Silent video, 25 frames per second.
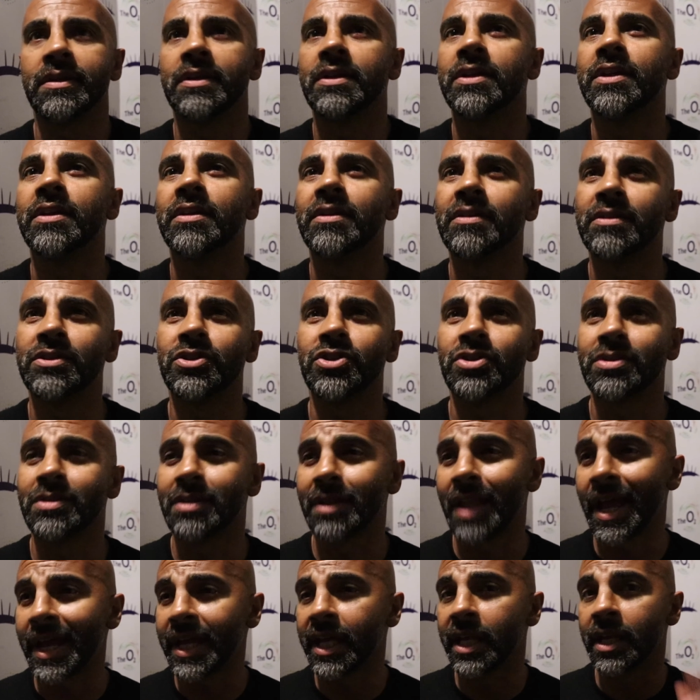eh, you're just
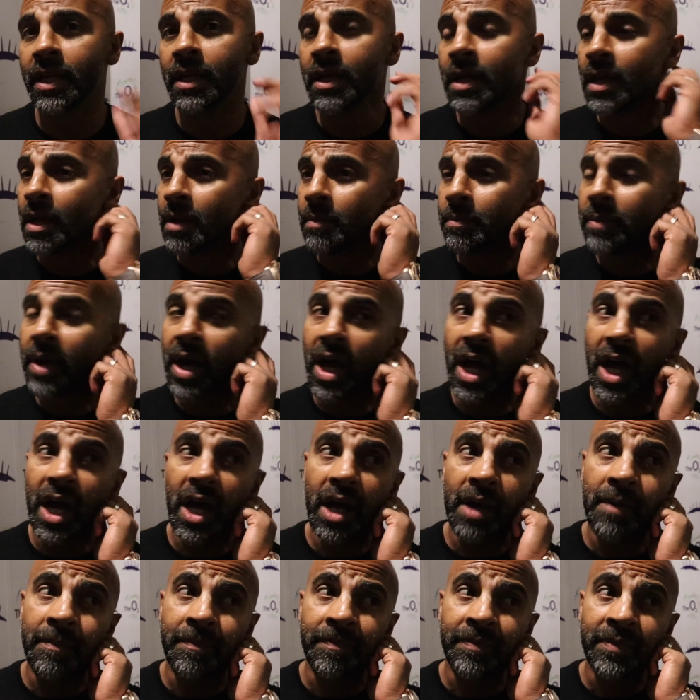lying. But
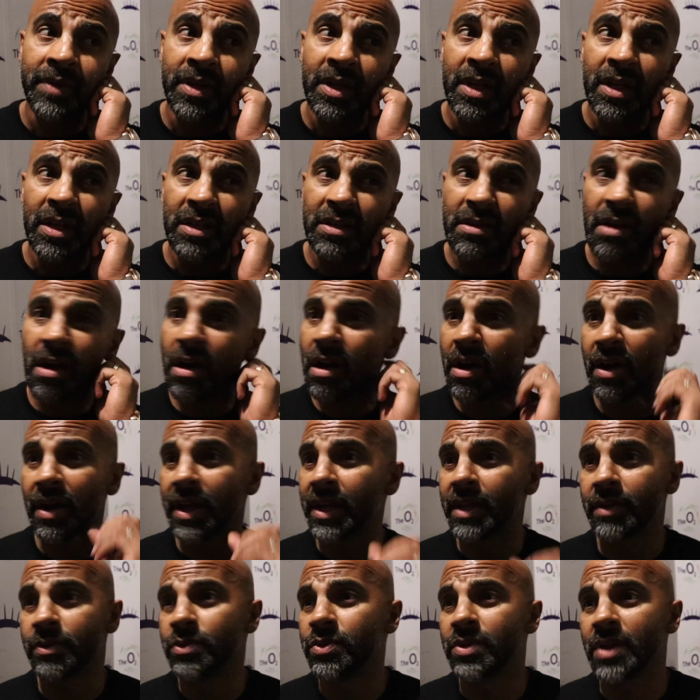um, no,
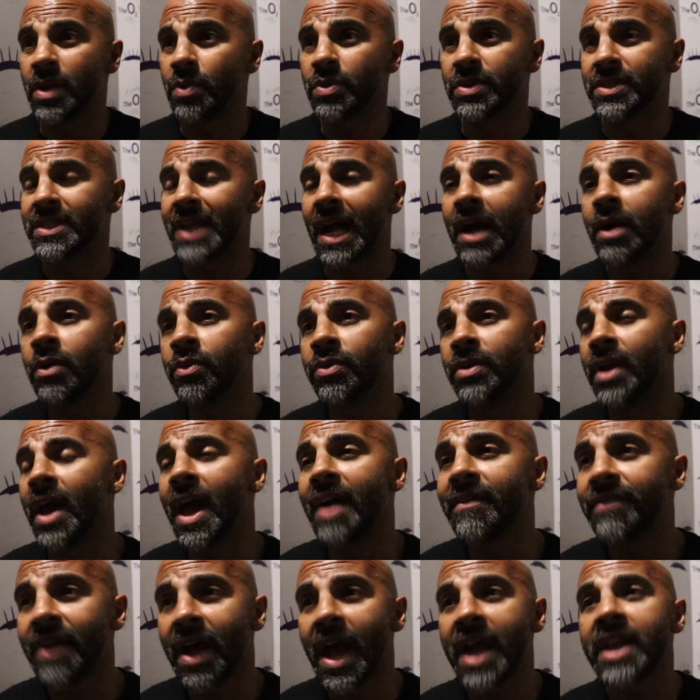it was it was down.
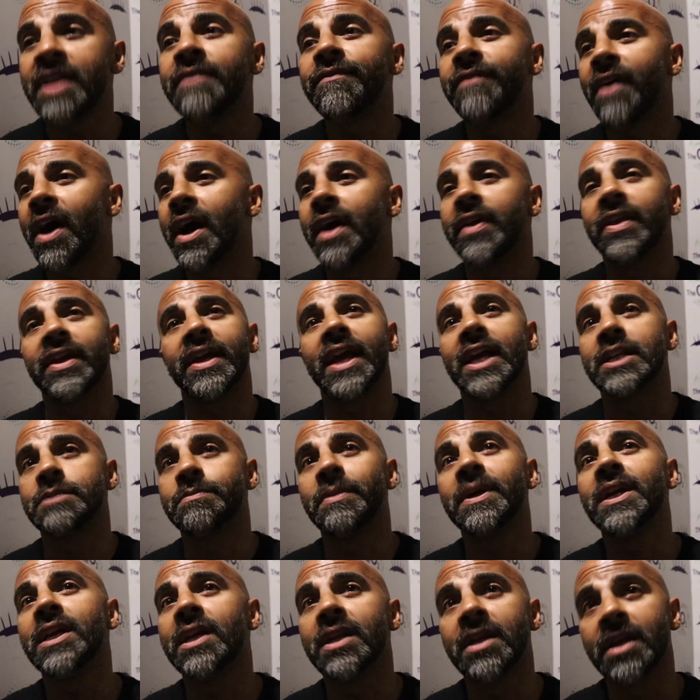Any fight that gets
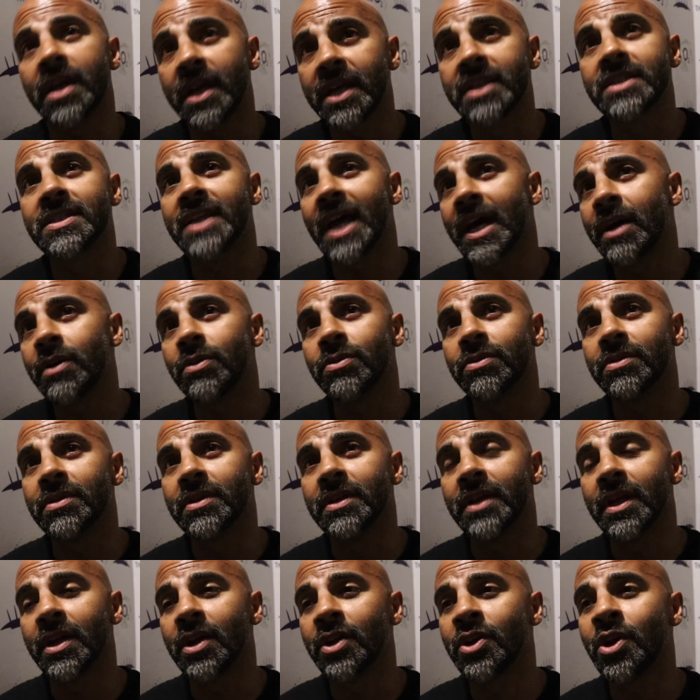beat is down.
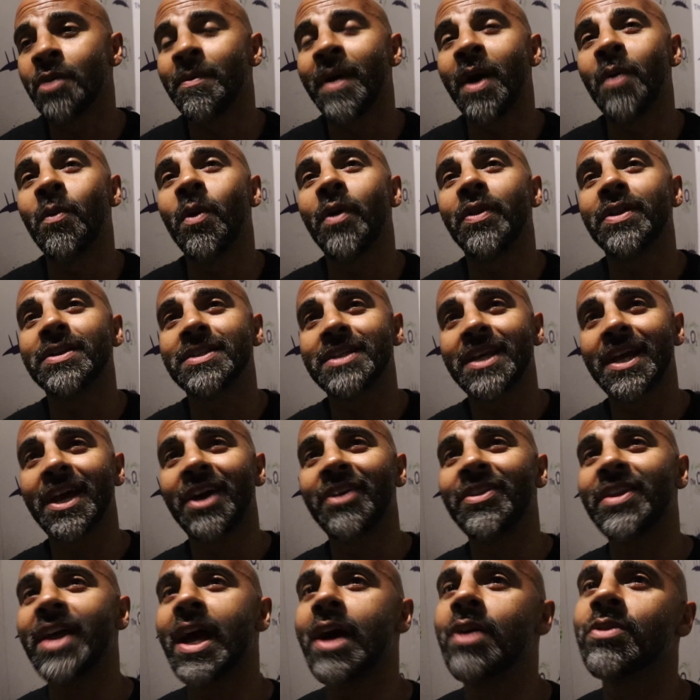You know, no matter what they say
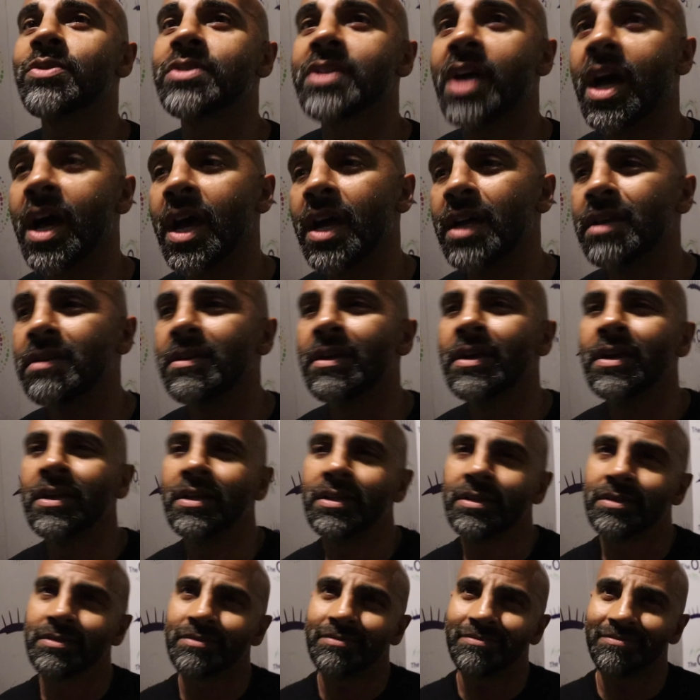on the outside
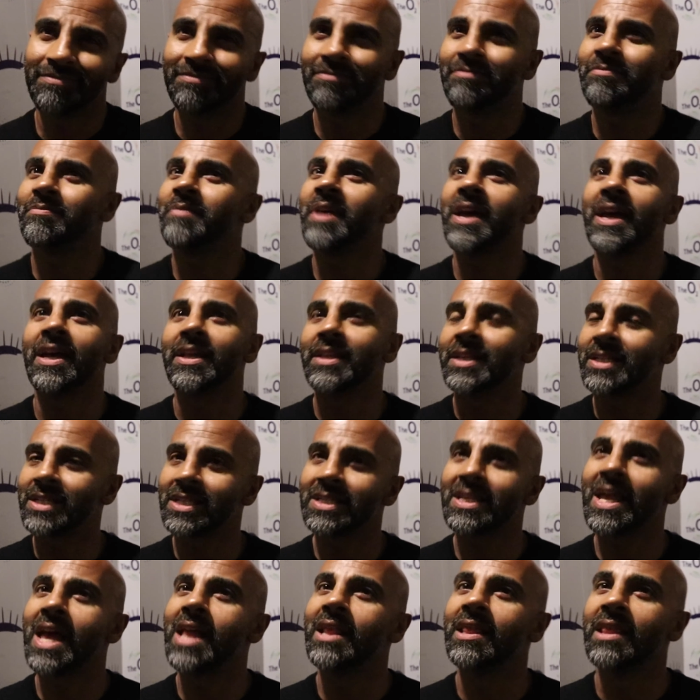mate, this
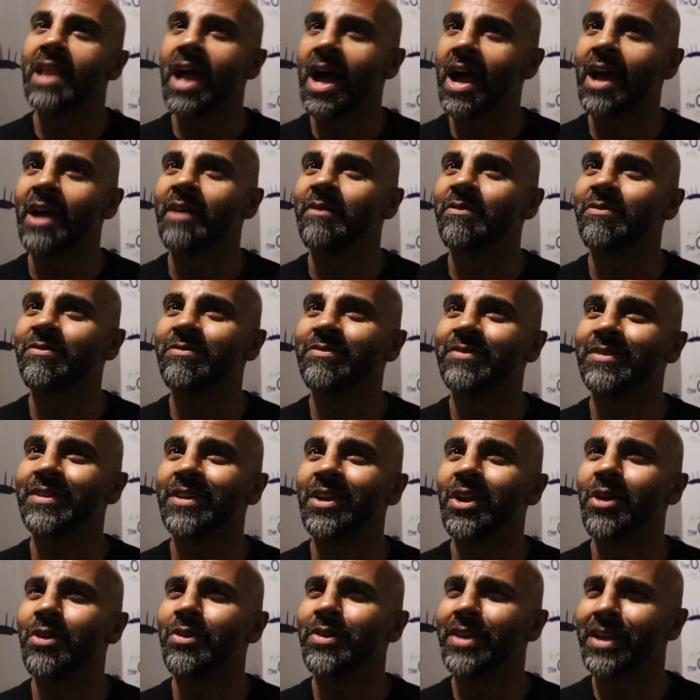is their life.
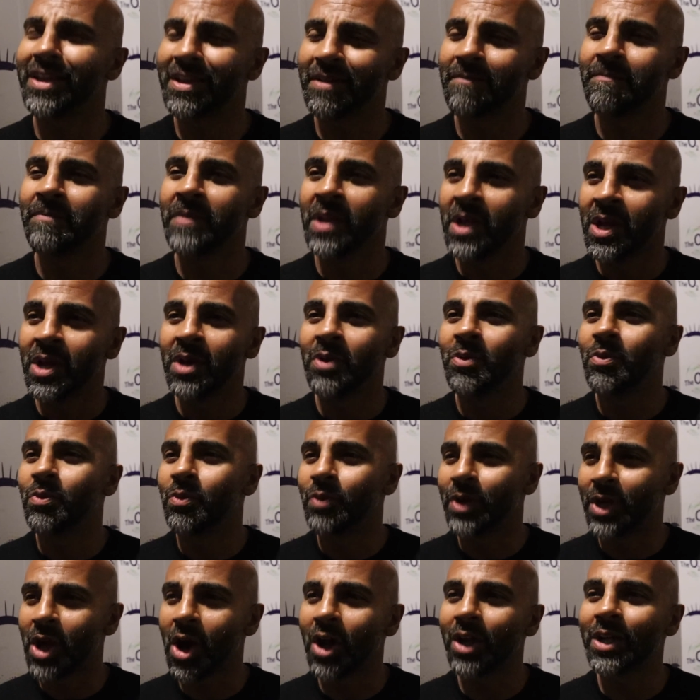You know, they,
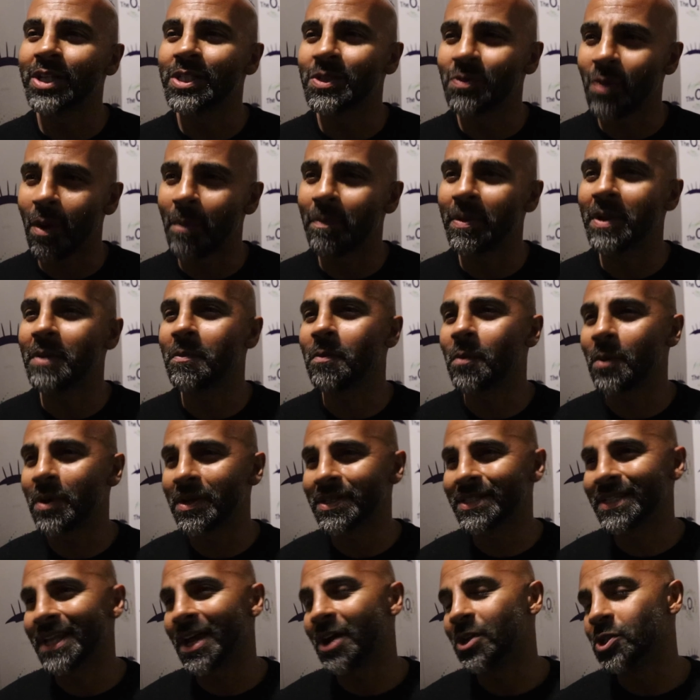regardless of what people
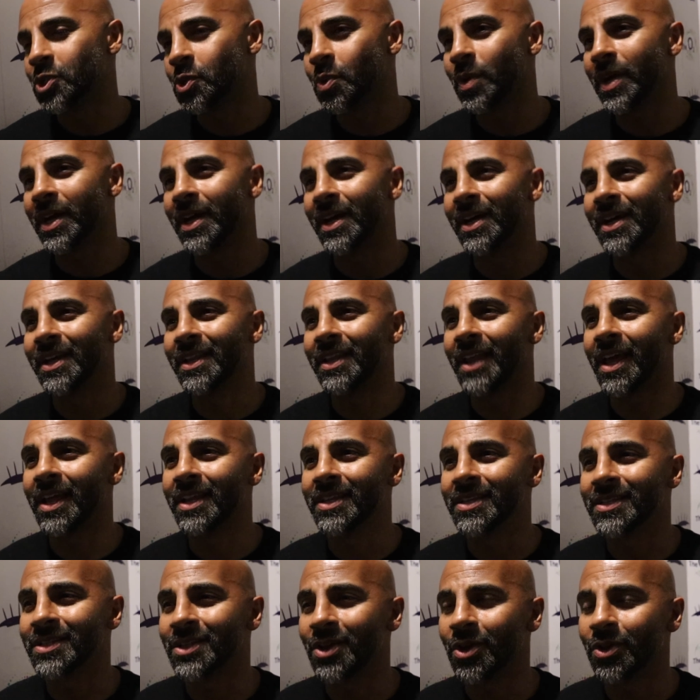want to say on Twitter and,
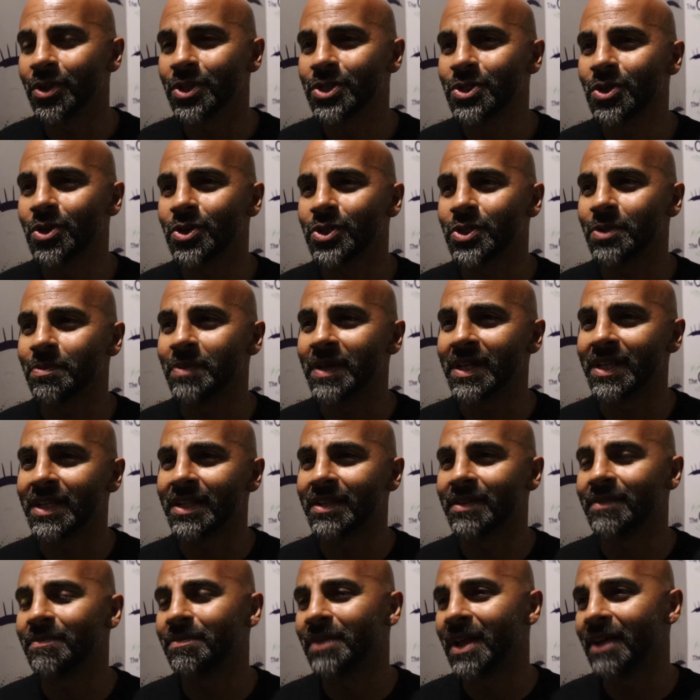and other social
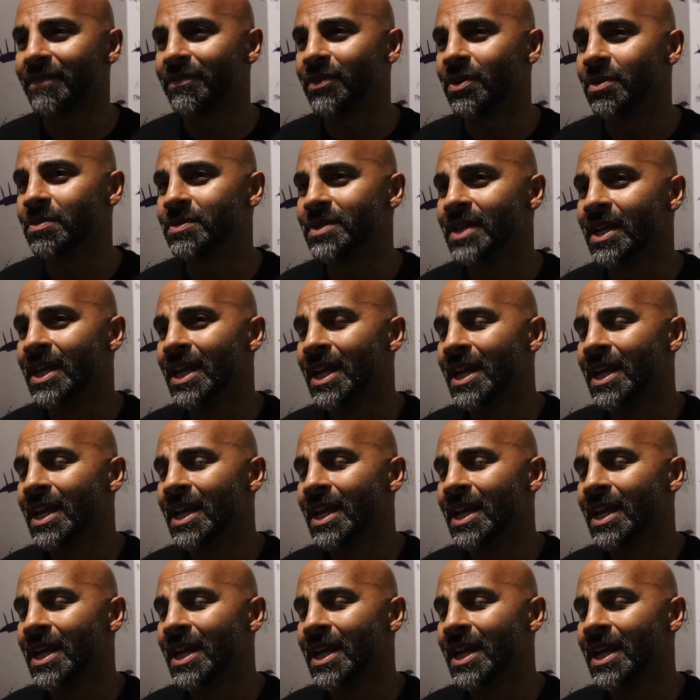media platforms,